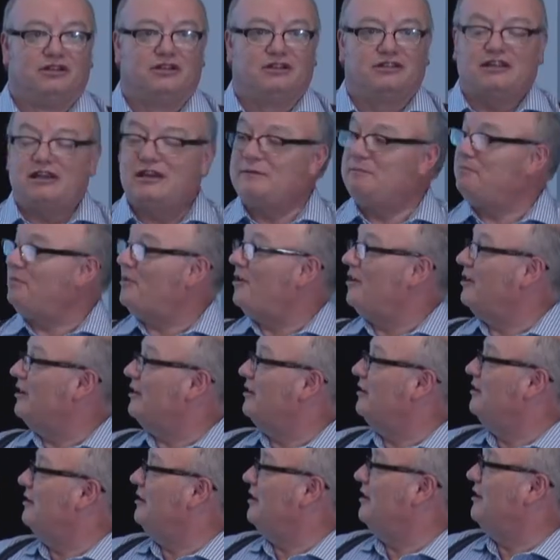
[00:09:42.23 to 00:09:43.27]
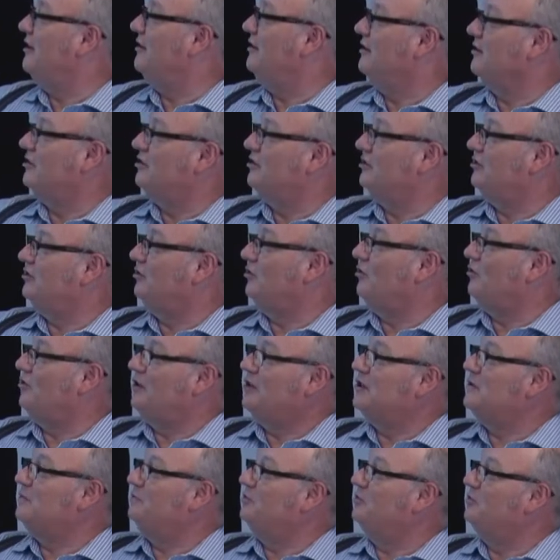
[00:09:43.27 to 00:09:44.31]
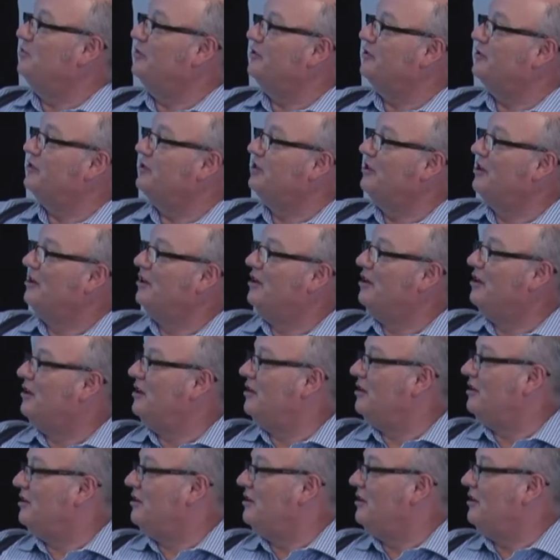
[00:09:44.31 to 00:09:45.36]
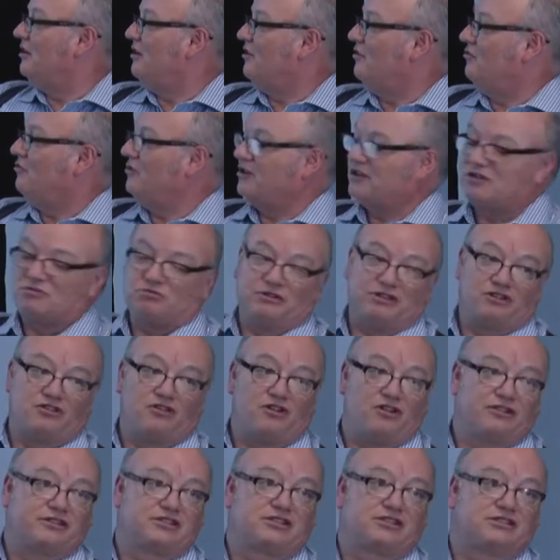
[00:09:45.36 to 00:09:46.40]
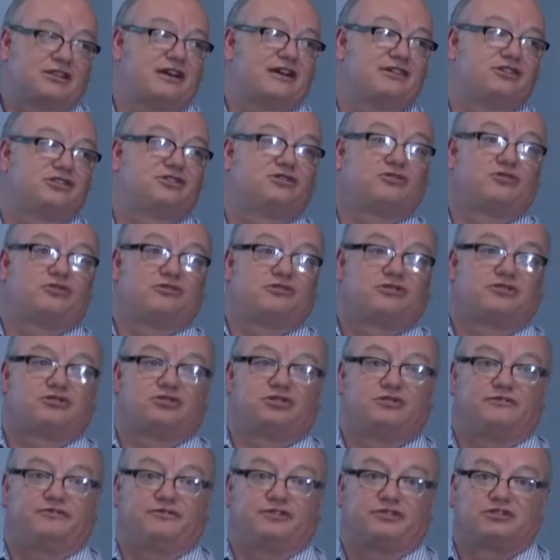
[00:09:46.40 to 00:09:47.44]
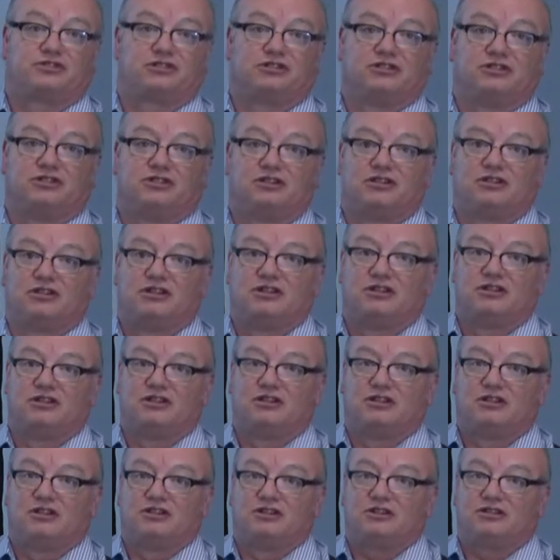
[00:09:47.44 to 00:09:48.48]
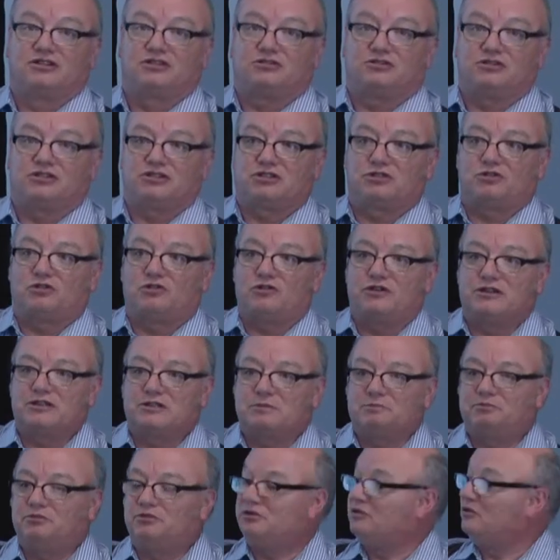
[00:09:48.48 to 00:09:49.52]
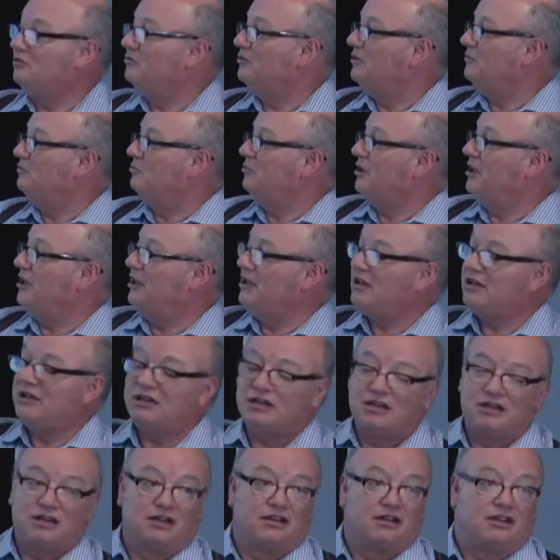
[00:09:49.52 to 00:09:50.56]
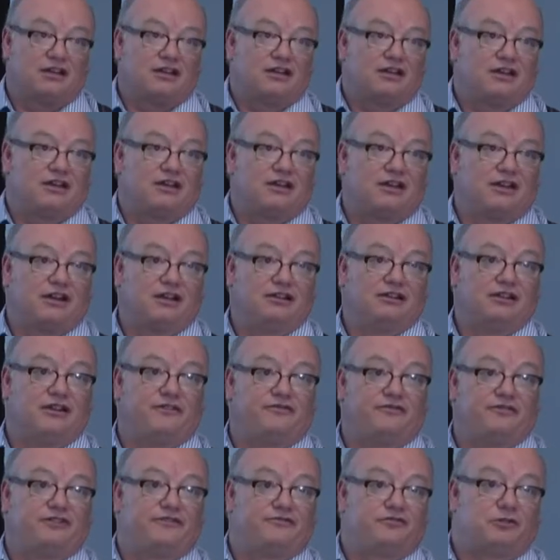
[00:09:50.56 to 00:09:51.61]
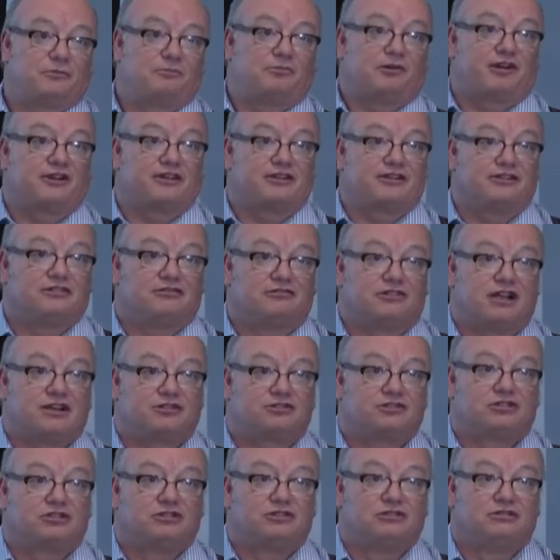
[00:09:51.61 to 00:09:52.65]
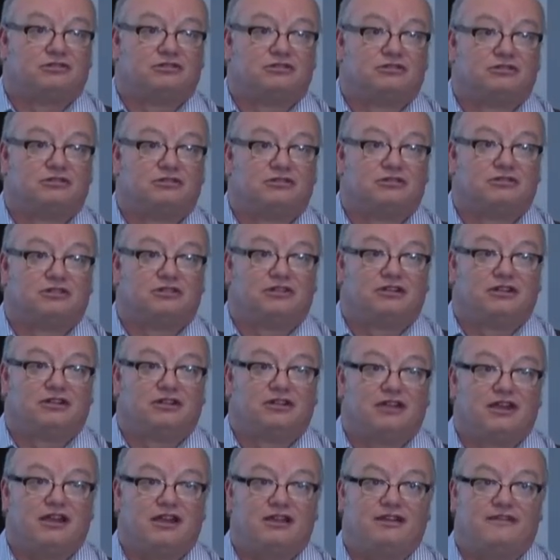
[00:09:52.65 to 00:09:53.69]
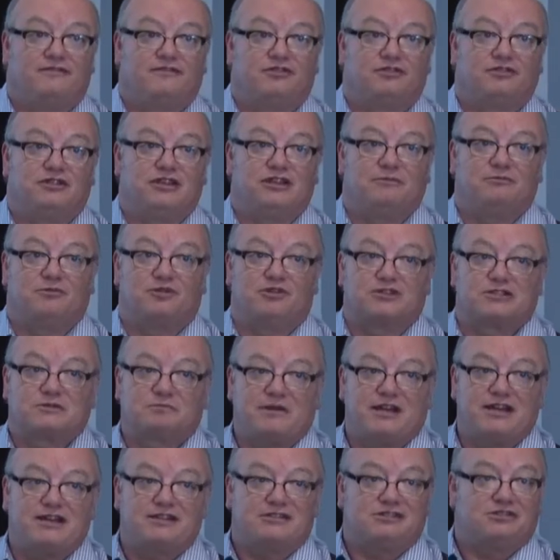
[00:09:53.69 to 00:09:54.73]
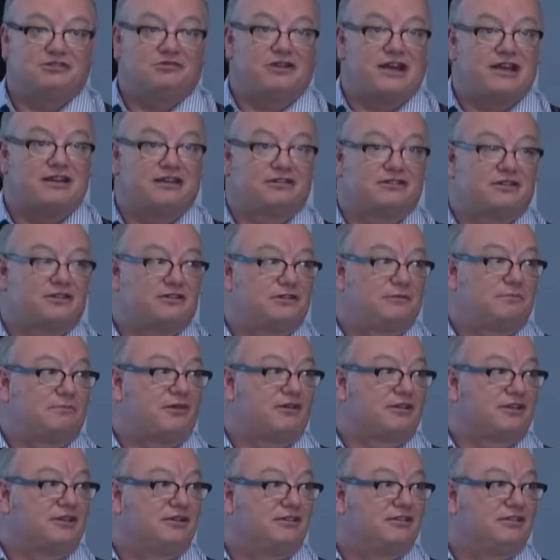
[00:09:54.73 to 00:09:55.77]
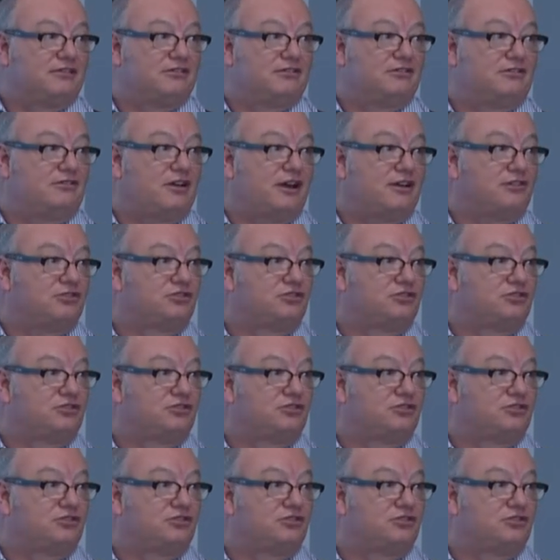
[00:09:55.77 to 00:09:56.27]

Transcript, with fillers: They park it in storage pools, which we call Slicestor servers. So a storage pool would be a level of your parking garage. And if you need more space, you add another parking garage.